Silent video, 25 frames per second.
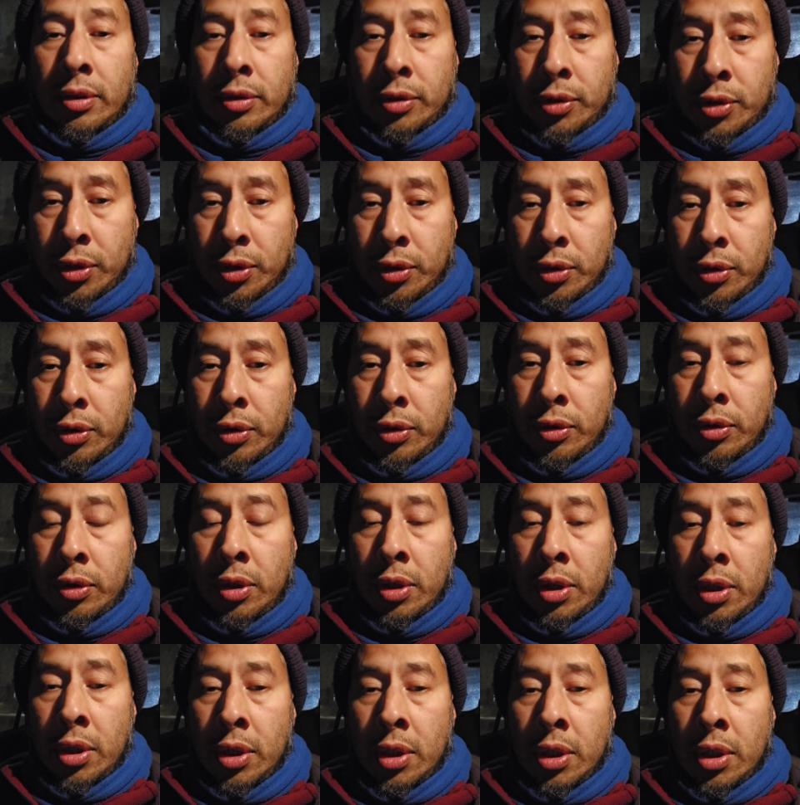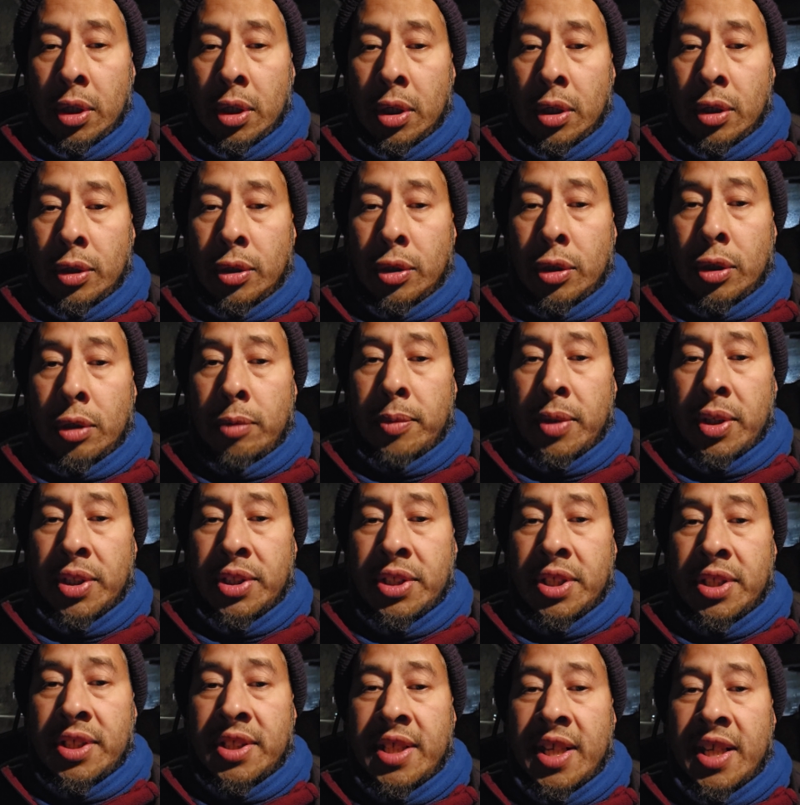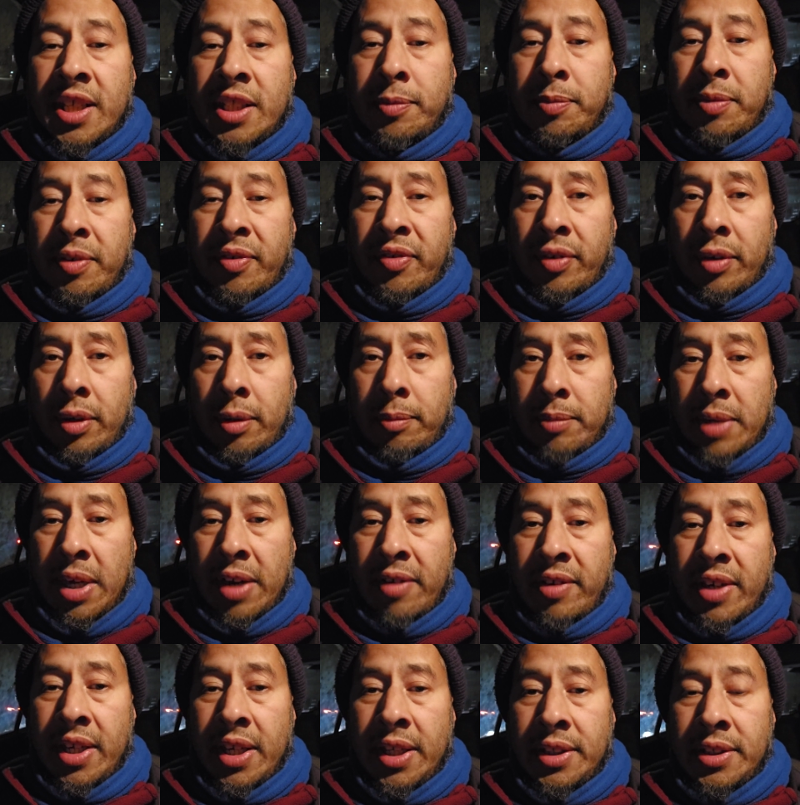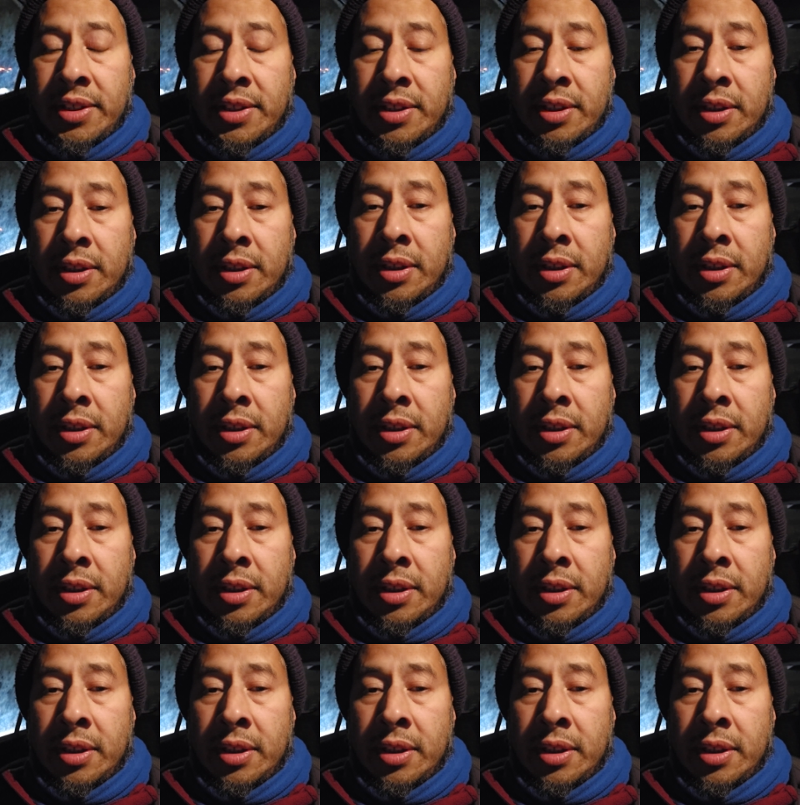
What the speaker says: do too much sex before marriage,